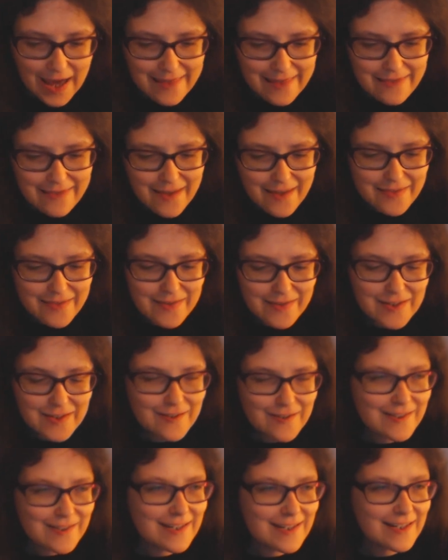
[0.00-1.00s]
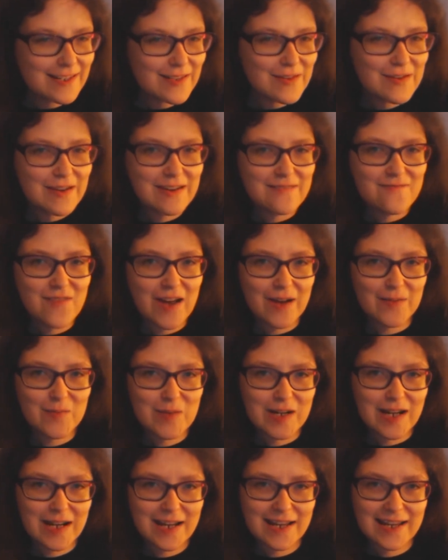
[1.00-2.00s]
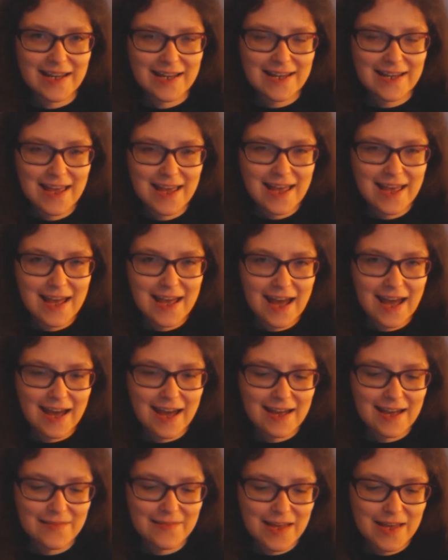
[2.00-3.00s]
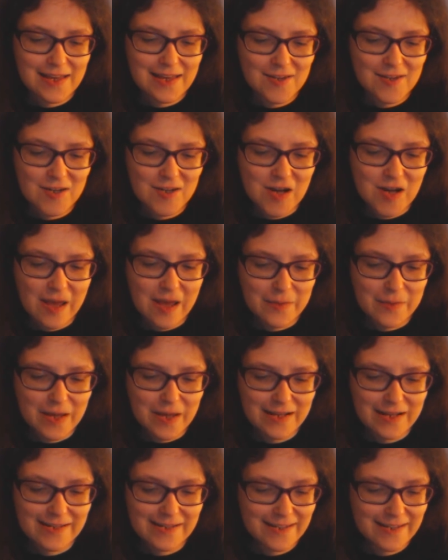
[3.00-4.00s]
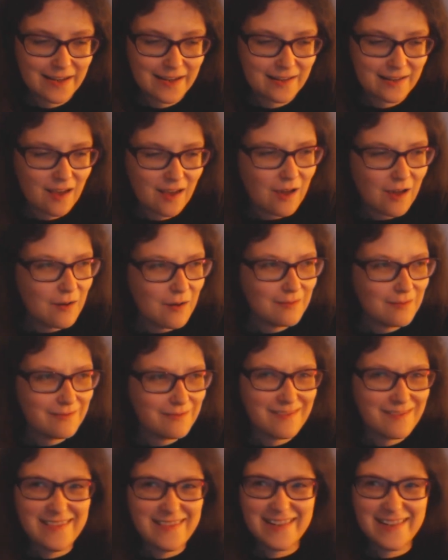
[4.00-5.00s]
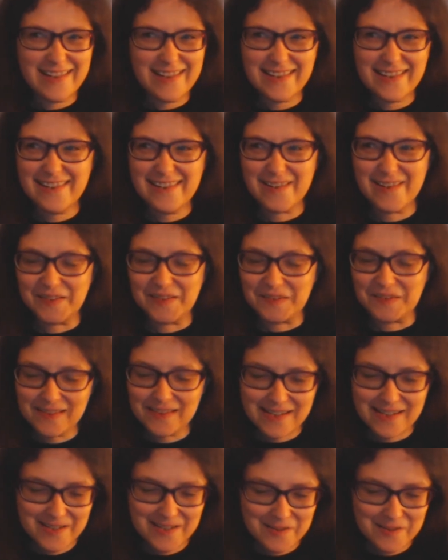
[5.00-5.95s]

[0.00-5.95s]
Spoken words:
And then the Doctor's looking round at his ship and saying, "Oh, this is old.